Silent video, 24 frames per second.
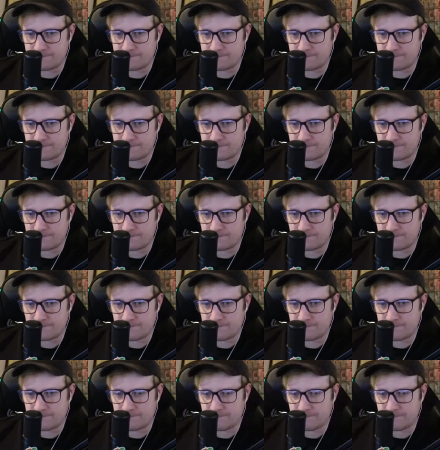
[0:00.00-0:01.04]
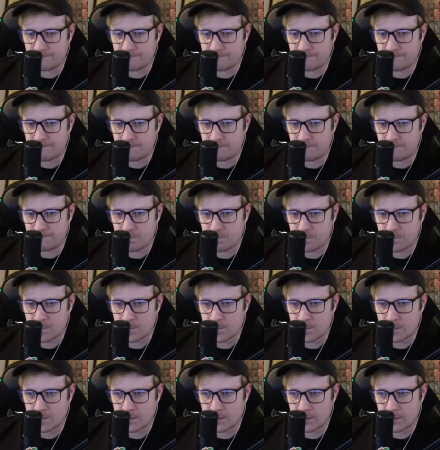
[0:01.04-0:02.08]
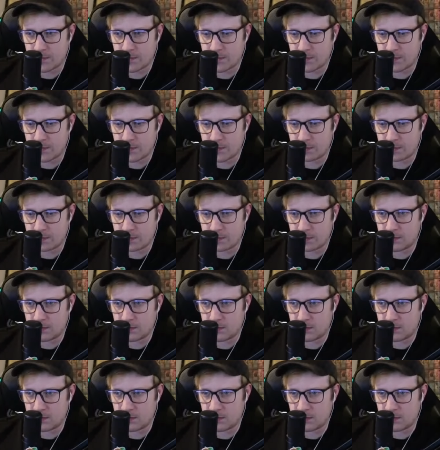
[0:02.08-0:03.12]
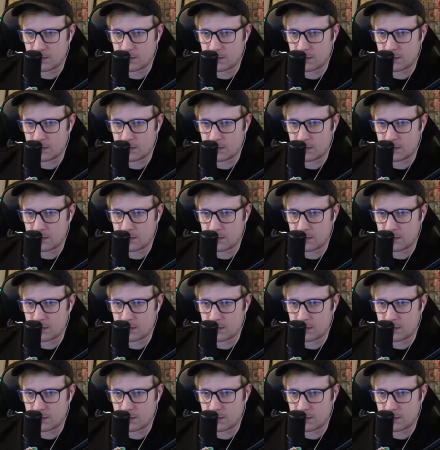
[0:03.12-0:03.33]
No one is speaking in this clip.